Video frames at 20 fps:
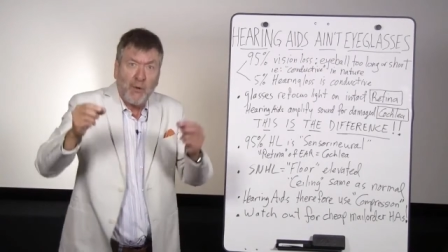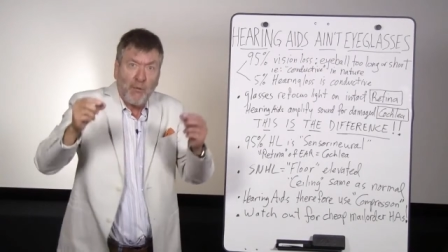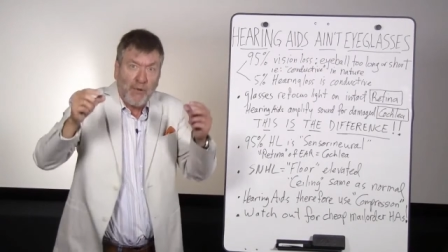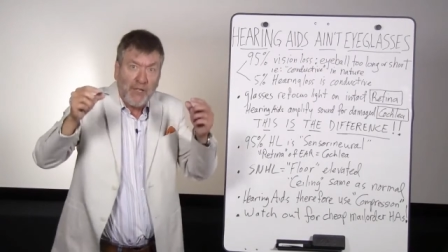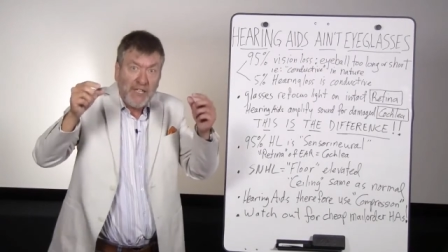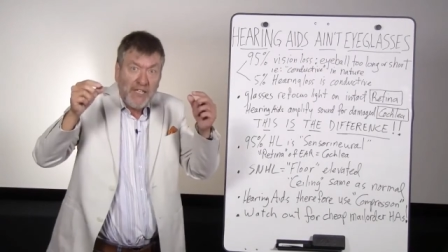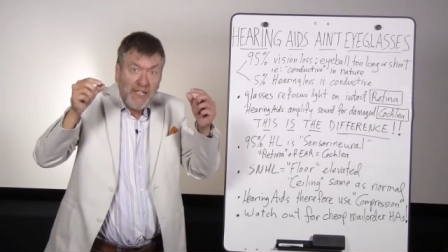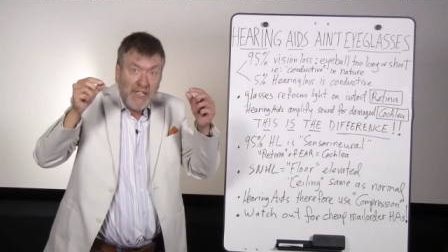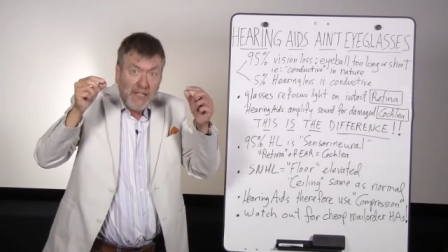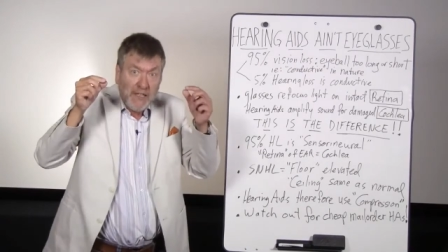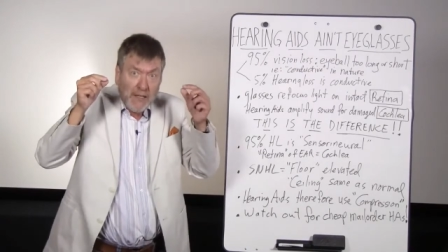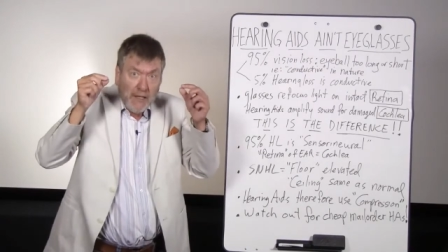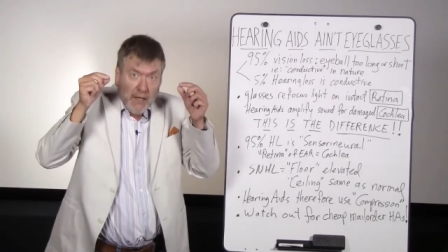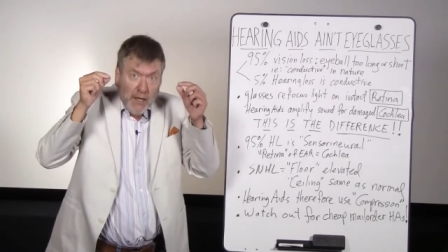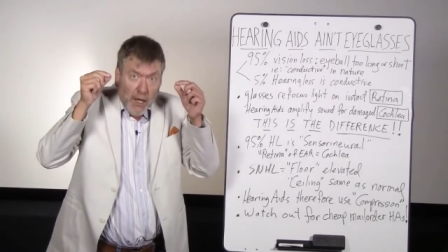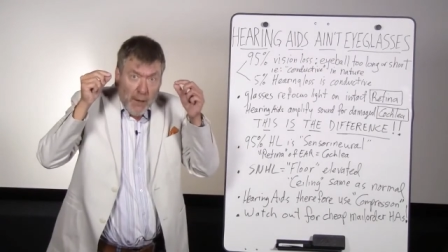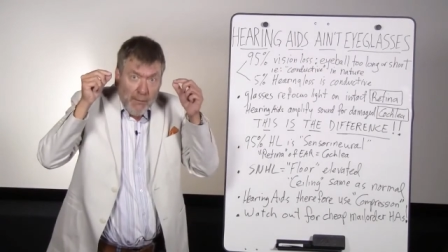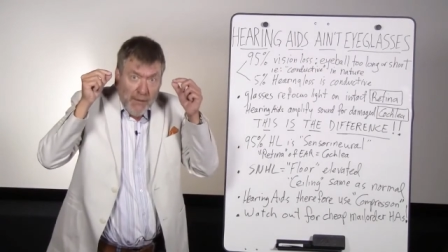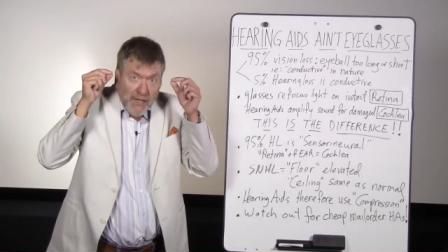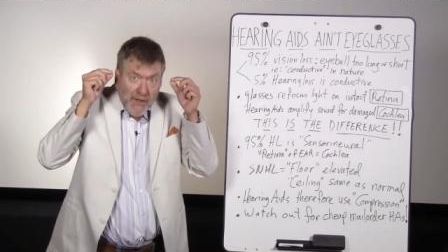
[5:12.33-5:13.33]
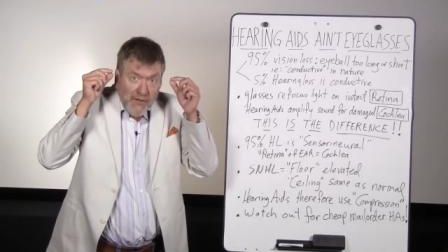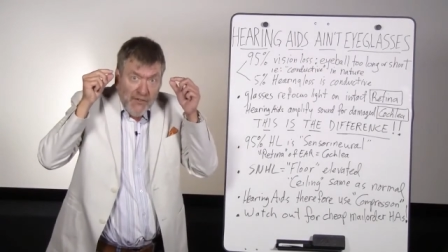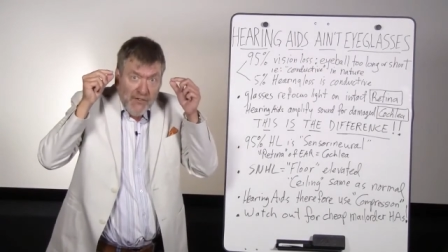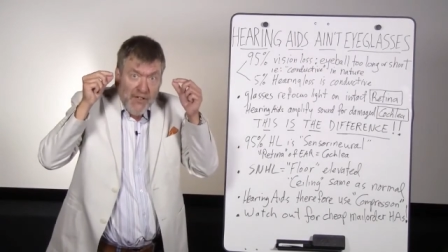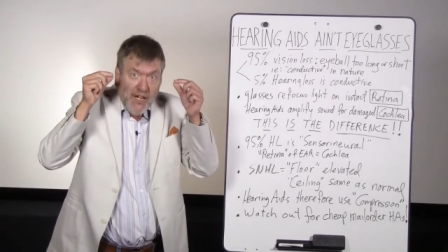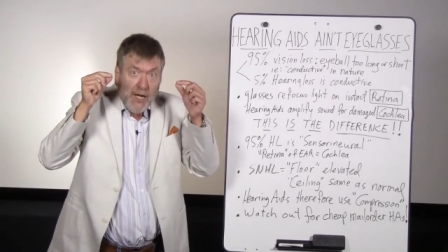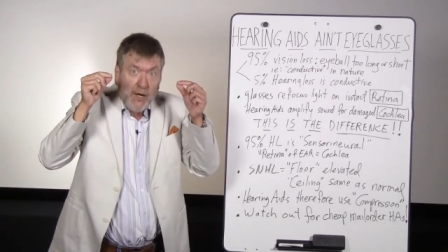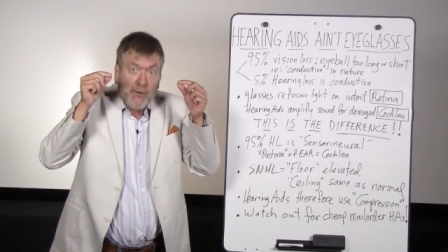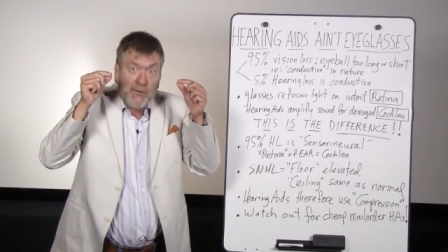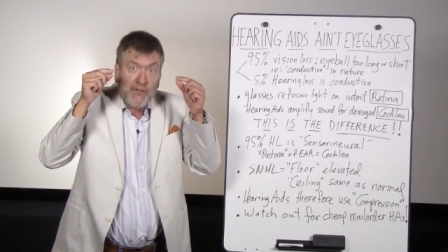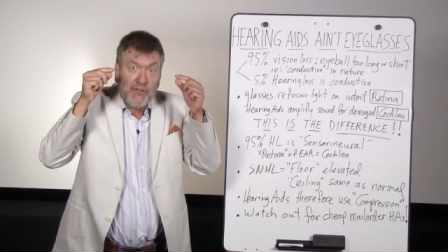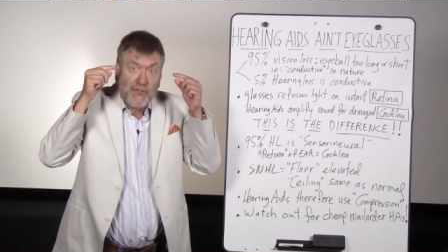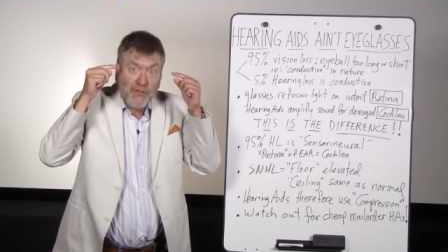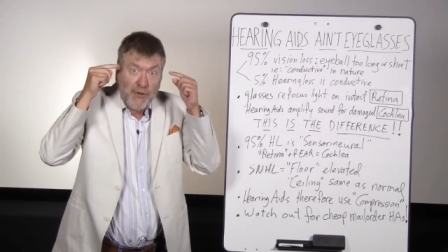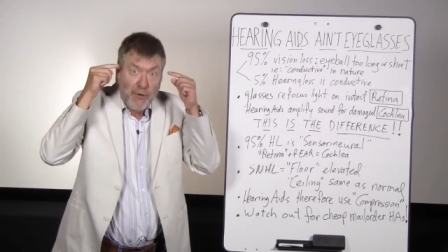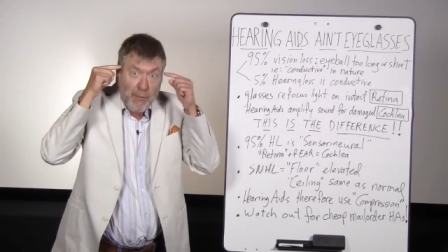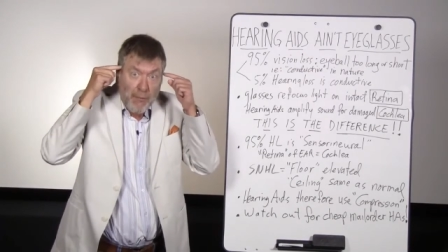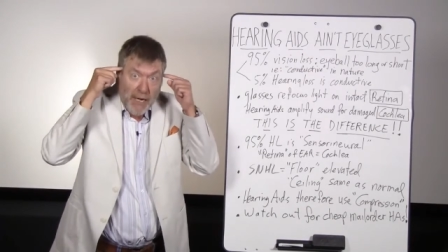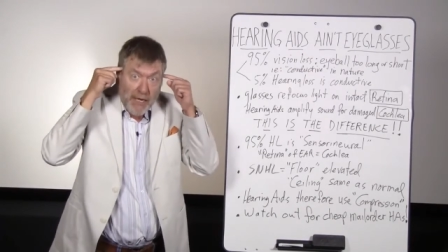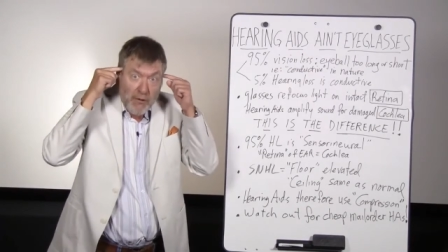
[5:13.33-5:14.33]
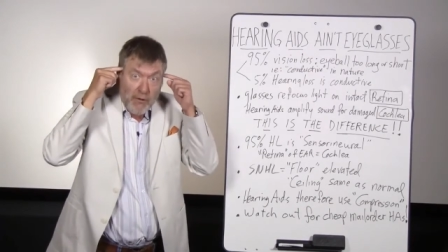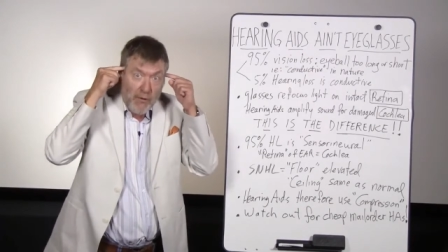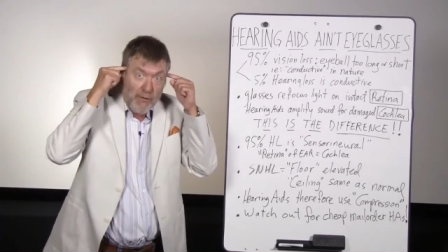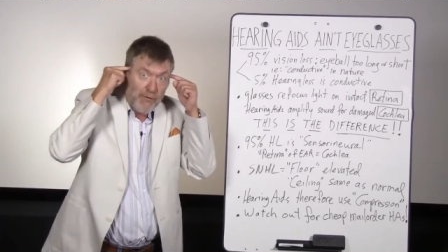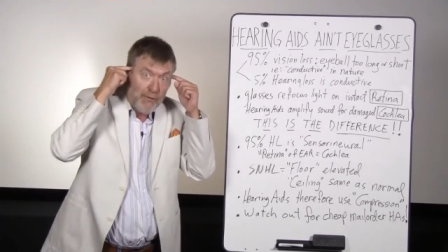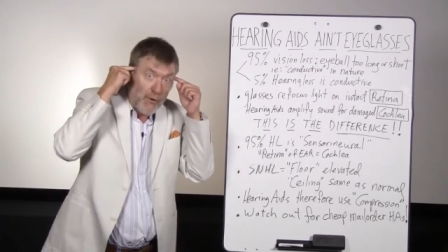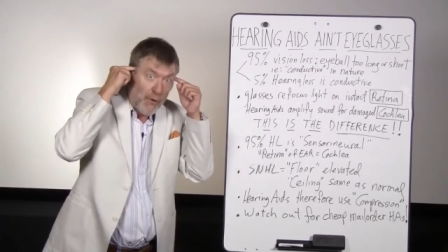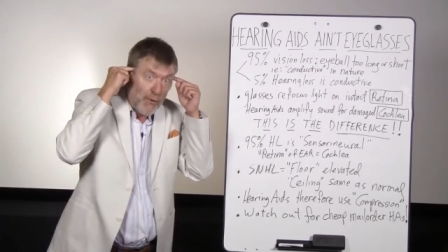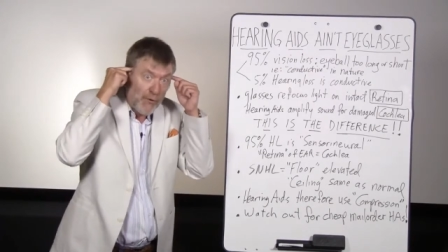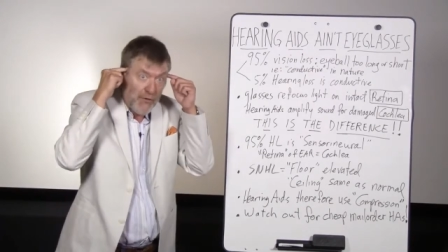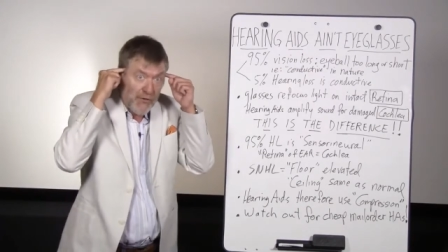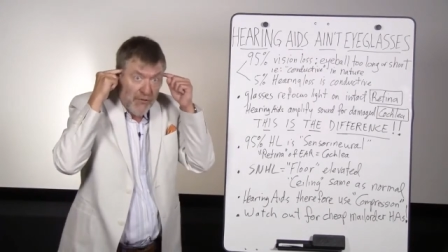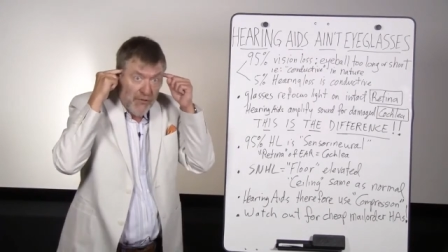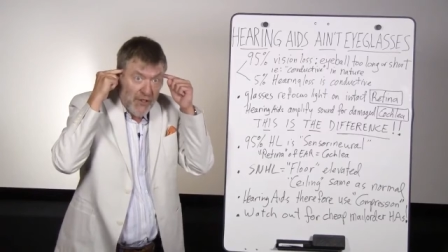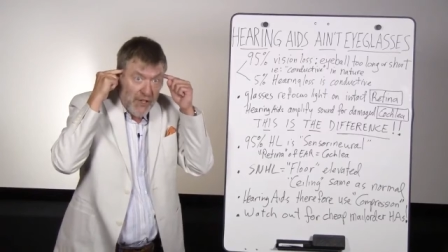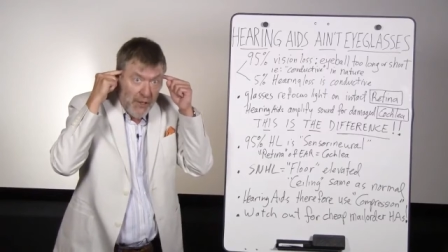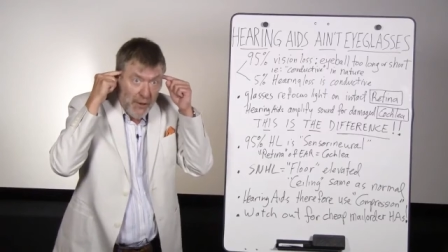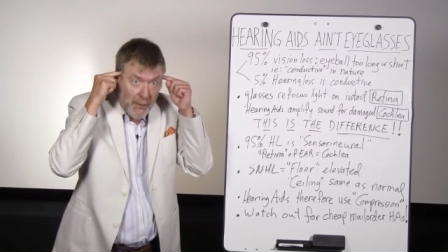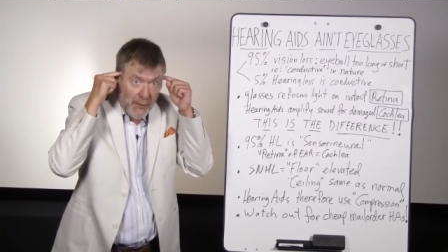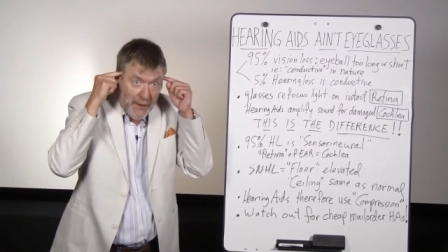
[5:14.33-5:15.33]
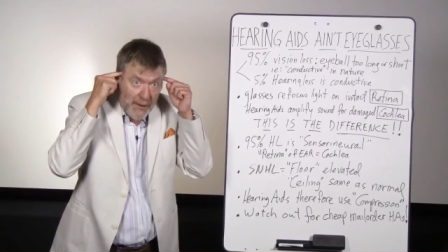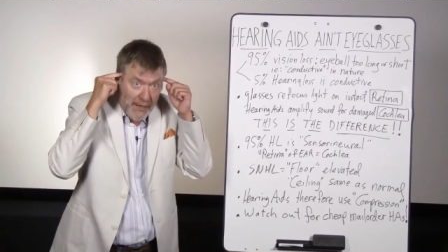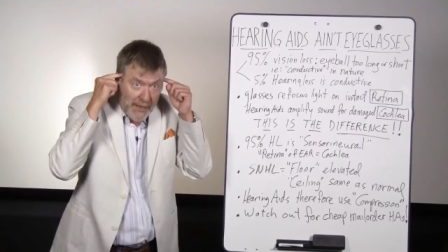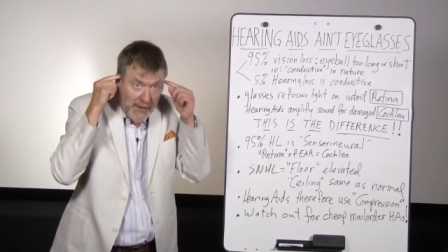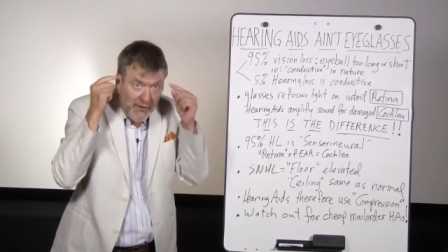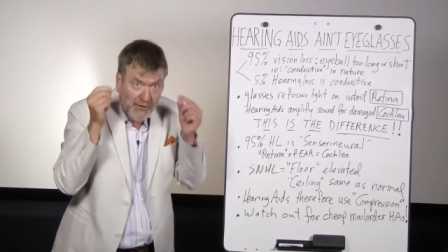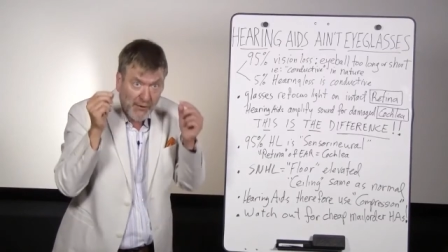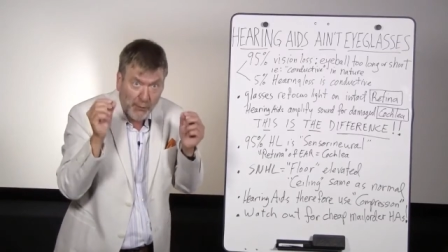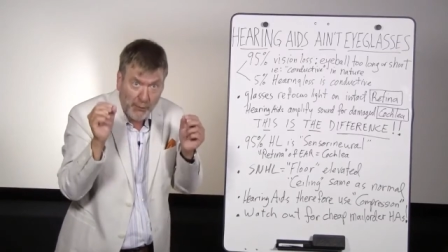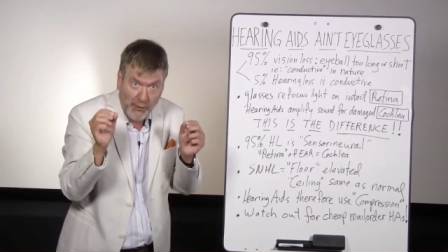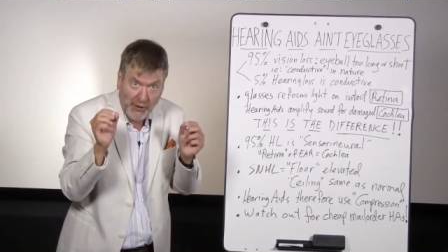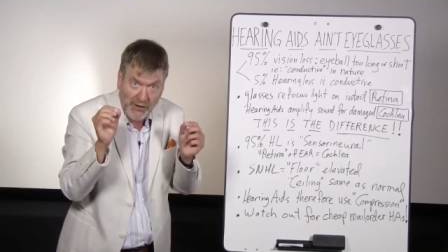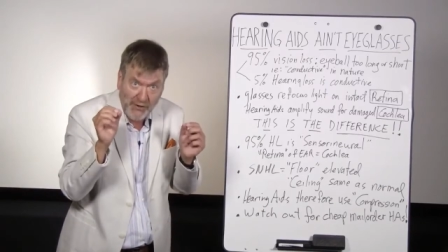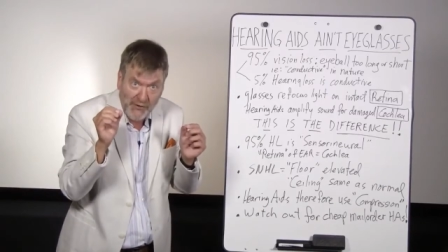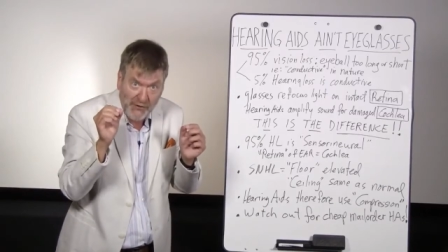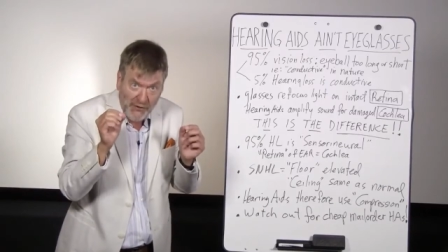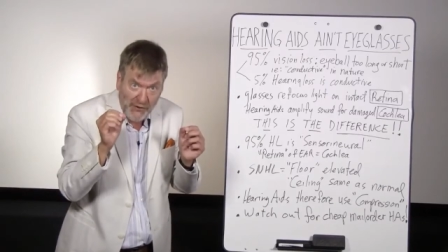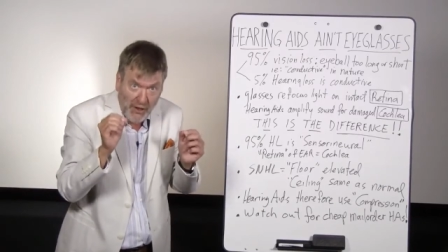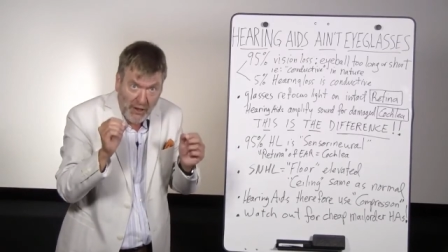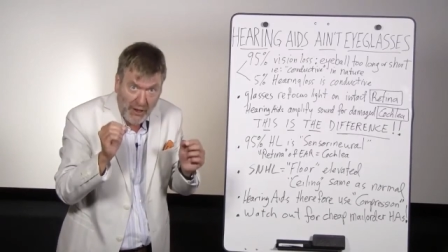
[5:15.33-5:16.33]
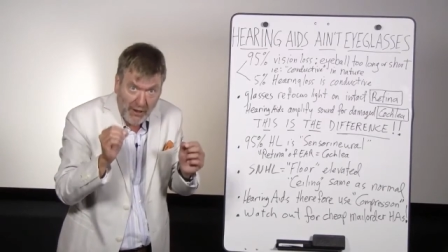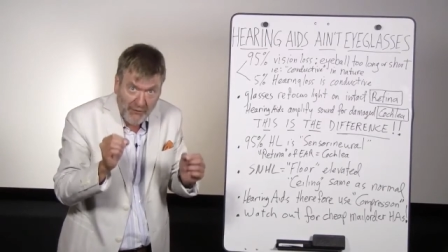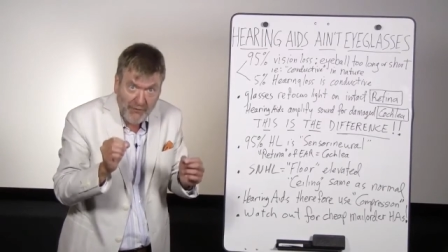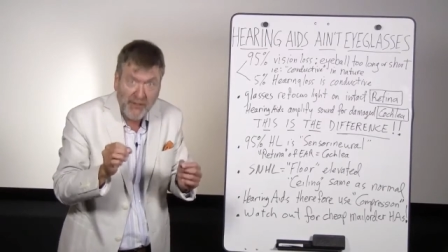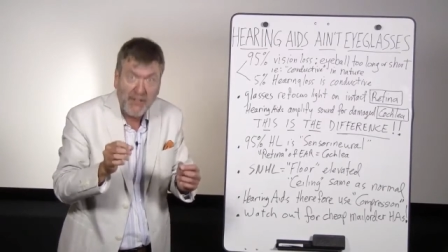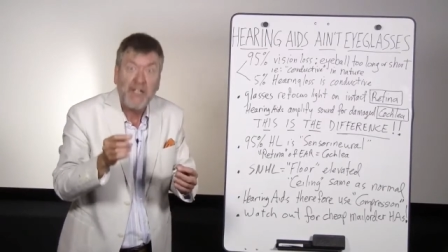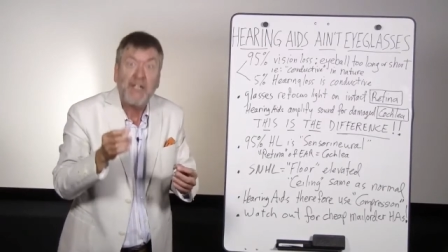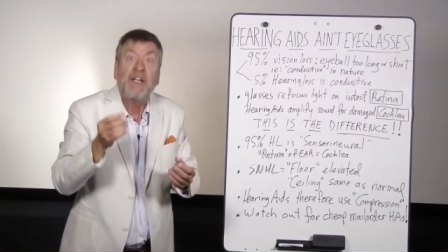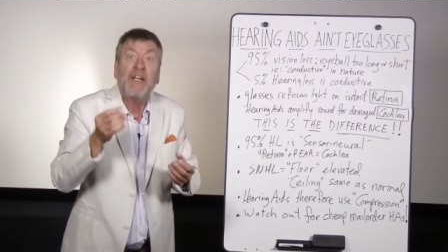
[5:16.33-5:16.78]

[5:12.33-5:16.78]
when incoming sounds to the microphones of the hearing aids are really soft.